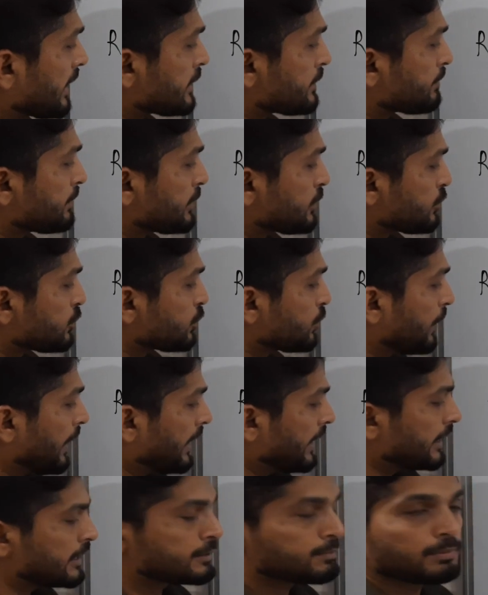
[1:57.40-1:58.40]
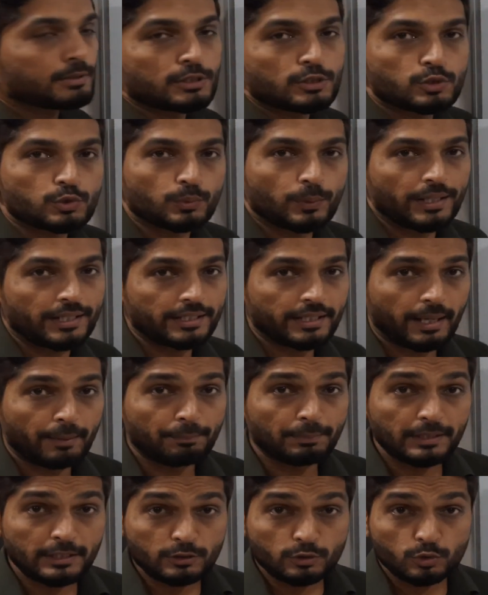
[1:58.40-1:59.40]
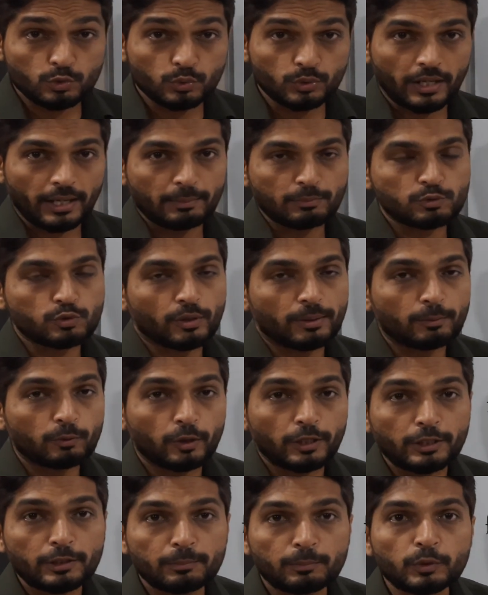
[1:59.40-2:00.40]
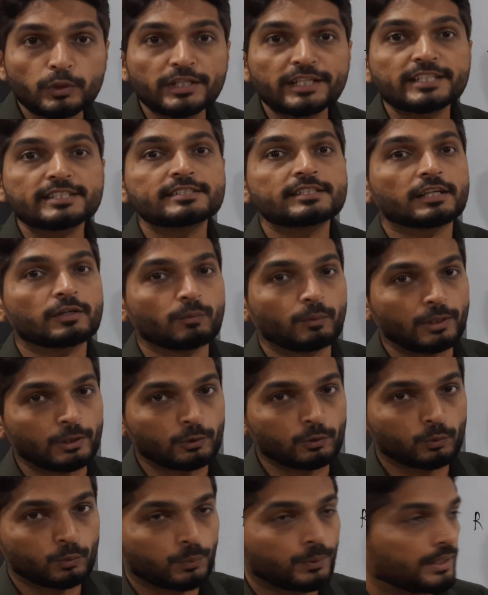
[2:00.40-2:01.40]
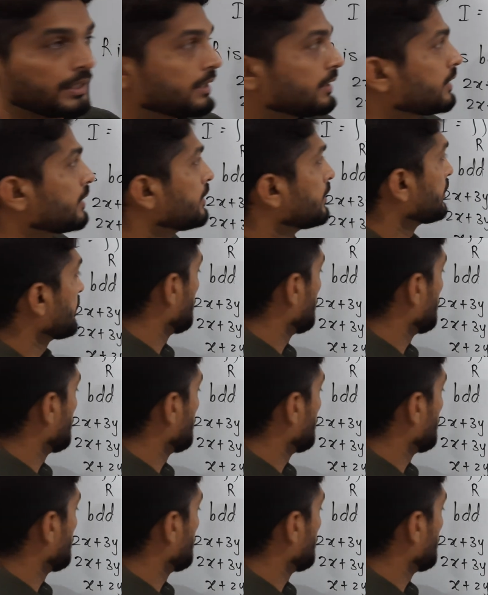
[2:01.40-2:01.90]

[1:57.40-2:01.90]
x plus 2y, x plus 2y. It appears two times, so I'm going to put it is equal to v.